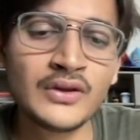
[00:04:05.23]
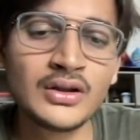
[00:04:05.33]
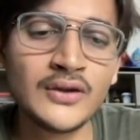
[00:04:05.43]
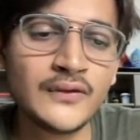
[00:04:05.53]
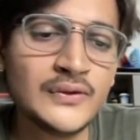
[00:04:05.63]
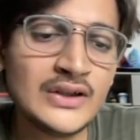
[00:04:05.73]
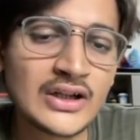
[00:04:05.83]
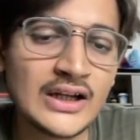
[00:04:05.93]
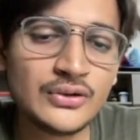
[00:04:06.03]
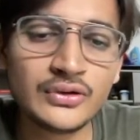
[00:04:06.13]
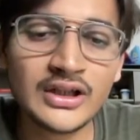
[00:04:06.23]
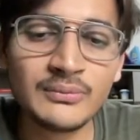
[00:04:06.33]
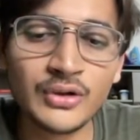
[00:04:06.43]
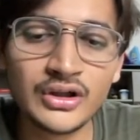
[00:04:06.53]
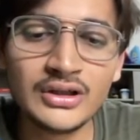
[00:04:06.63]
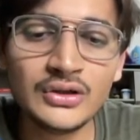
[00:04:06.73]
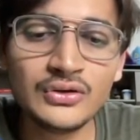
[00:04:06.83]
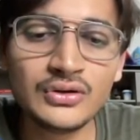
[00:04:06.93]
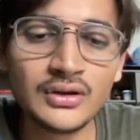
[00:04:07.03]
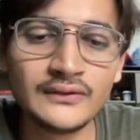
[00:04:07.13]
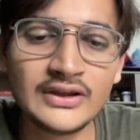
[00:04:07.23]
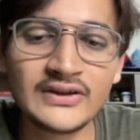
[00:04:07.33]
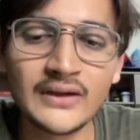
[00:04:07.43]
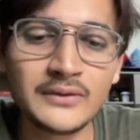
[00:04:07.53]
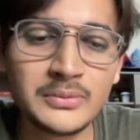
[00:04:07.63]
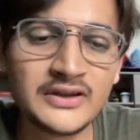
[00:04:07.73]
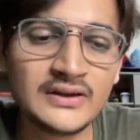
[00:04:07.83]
if you will try to take modulo of this 7 with